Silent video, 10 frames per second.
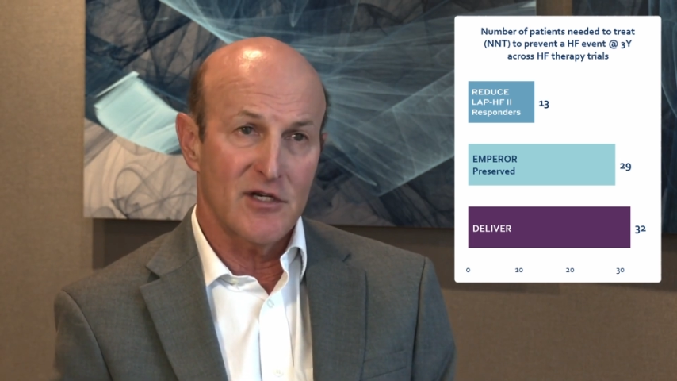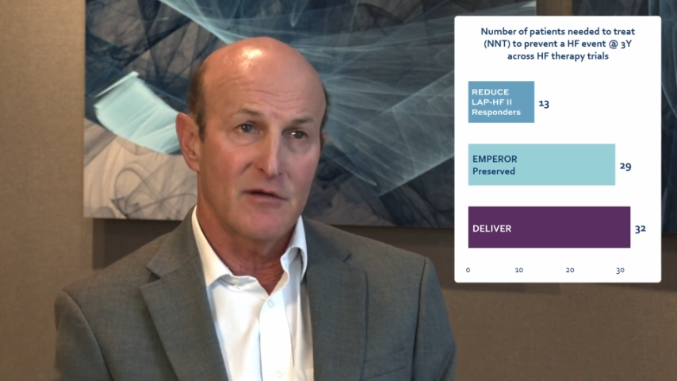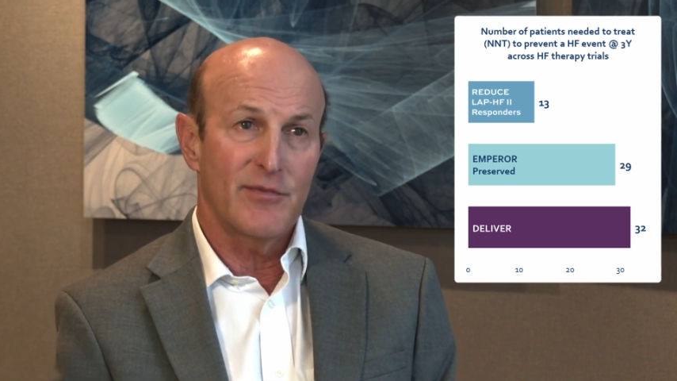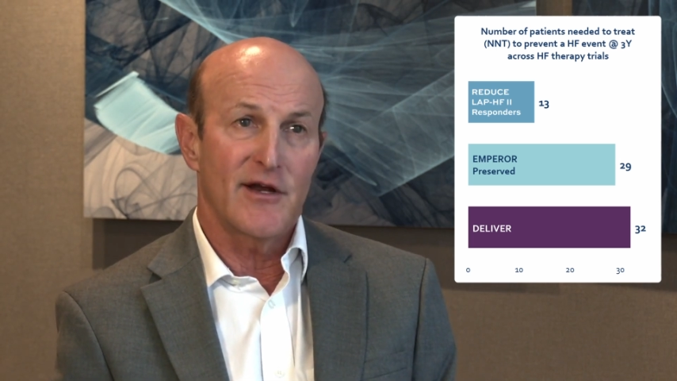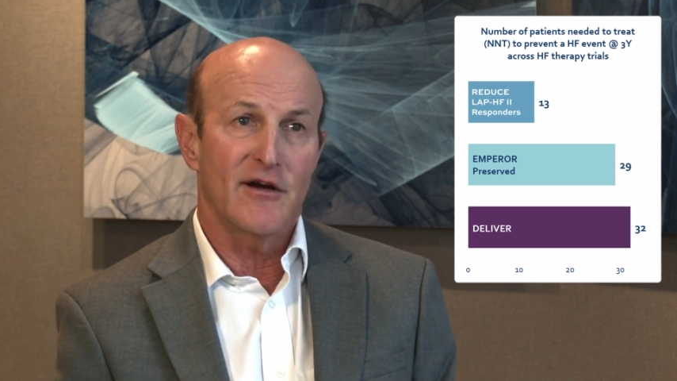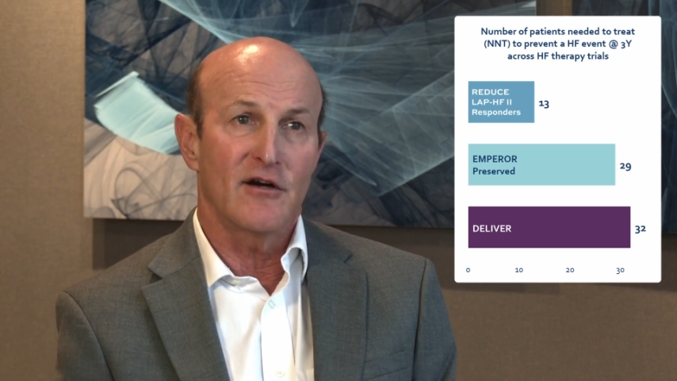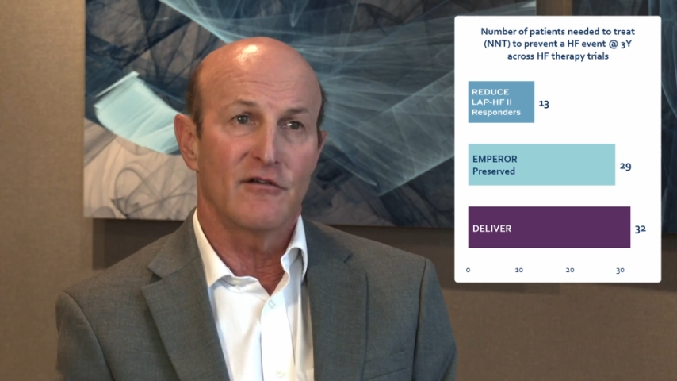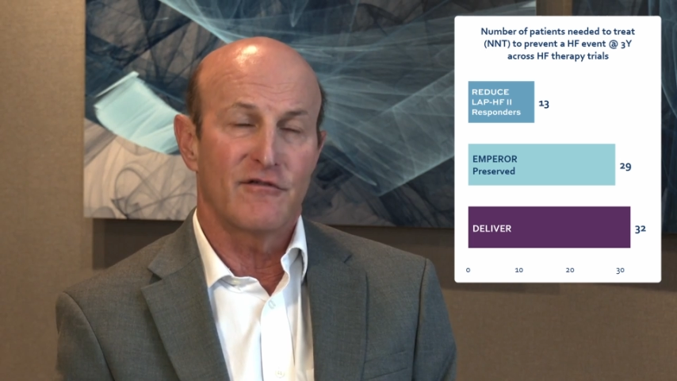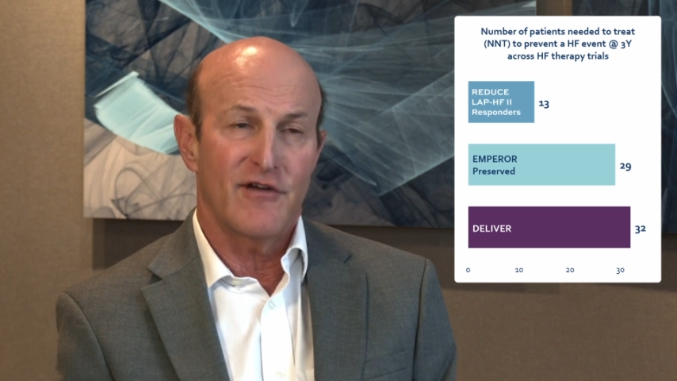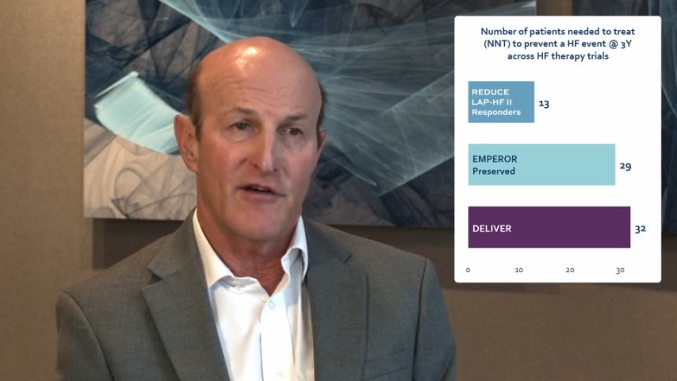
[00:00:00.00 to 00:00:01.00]
to compare
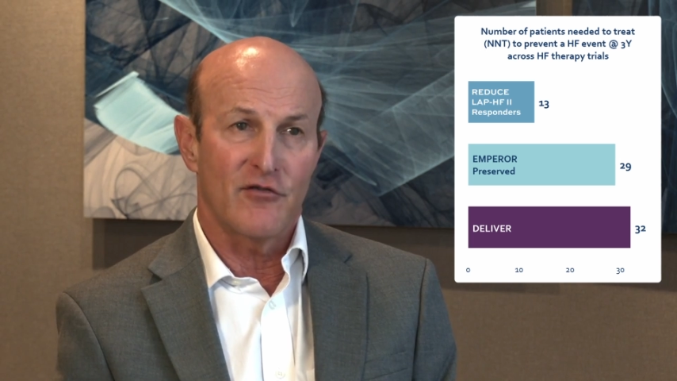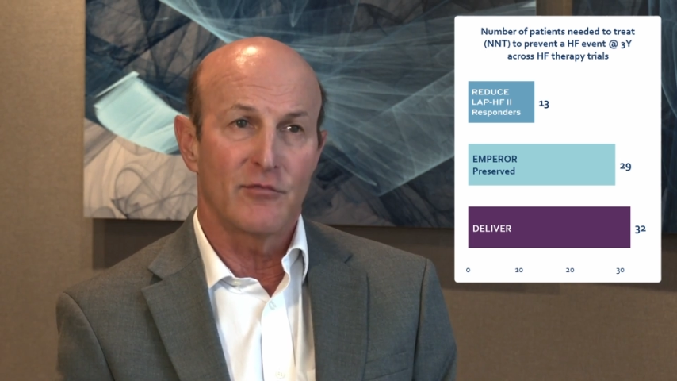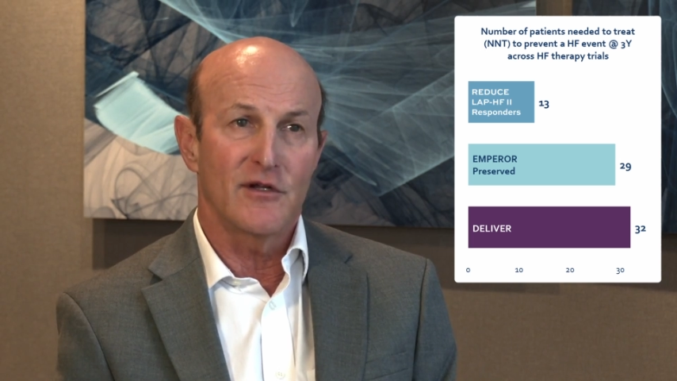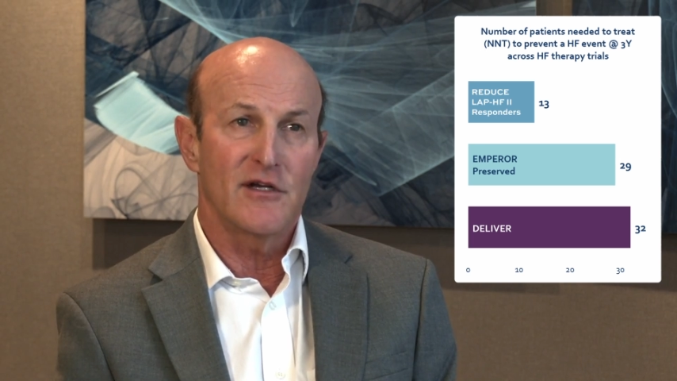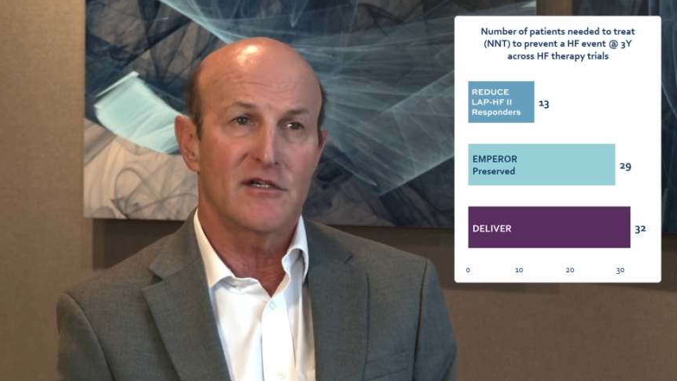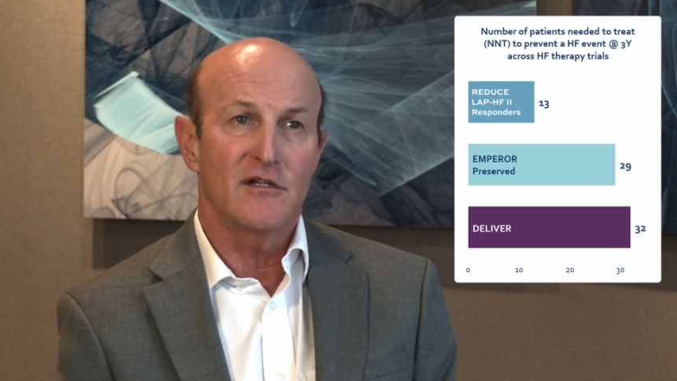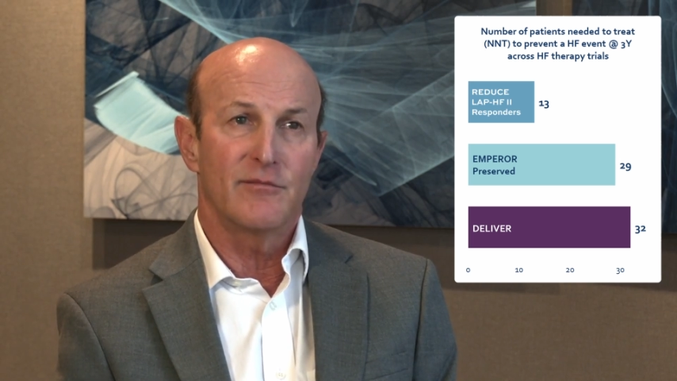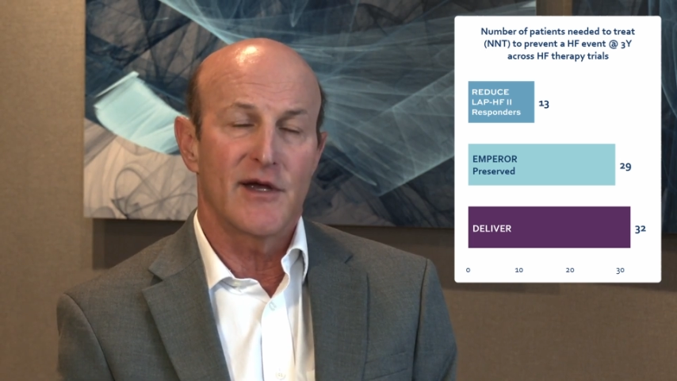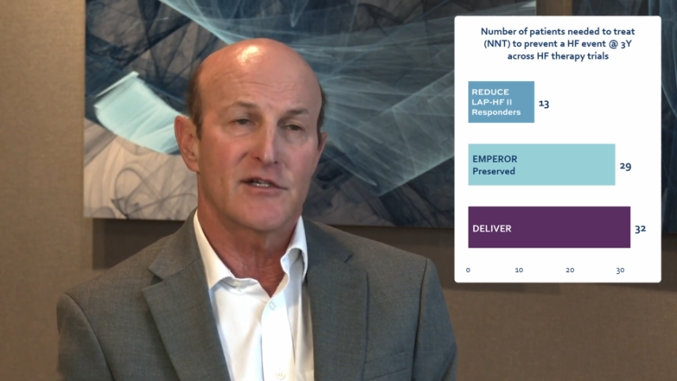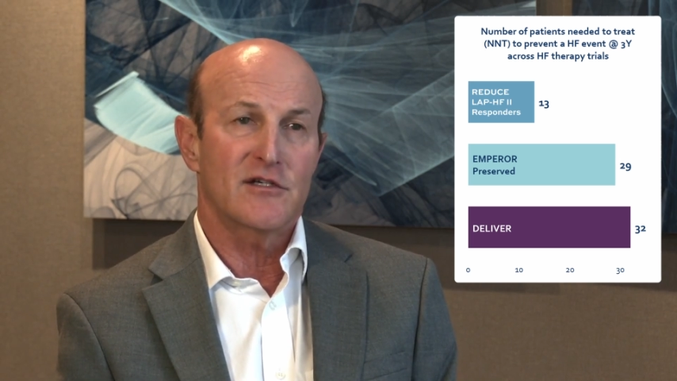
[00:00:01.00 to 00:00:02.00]
favorably to the
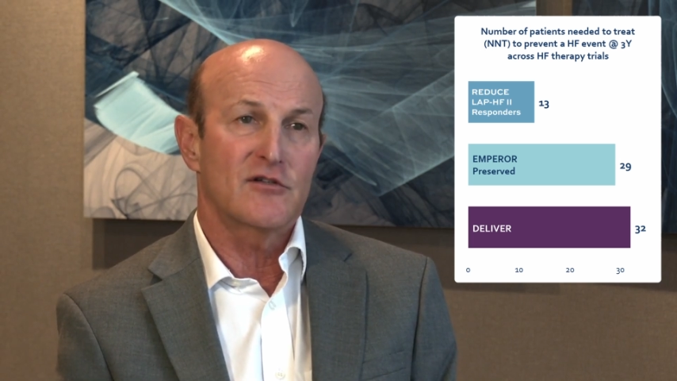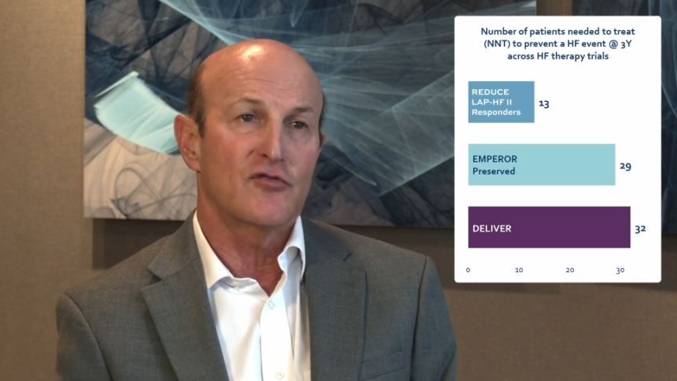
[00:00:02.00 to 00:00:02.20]
best